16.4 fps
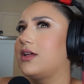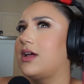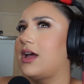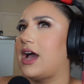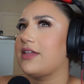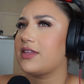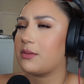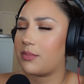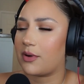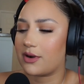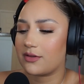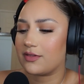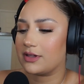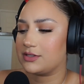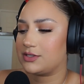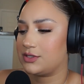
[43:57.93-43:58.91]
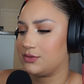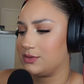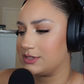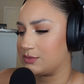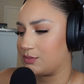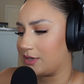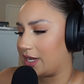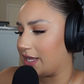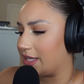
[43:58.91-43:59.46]
I think part of that too is
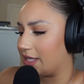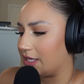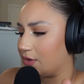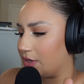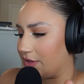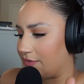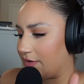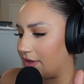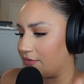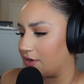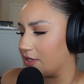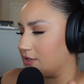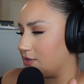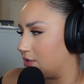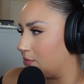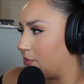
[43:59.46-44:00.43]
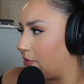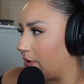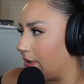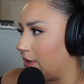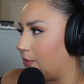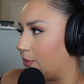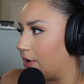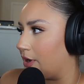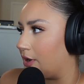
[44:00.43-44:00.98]
if I ever get to the
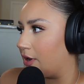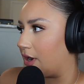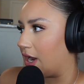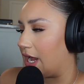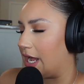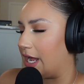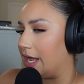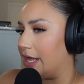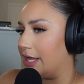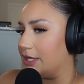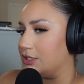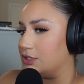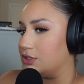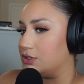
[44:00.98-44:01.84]
point where I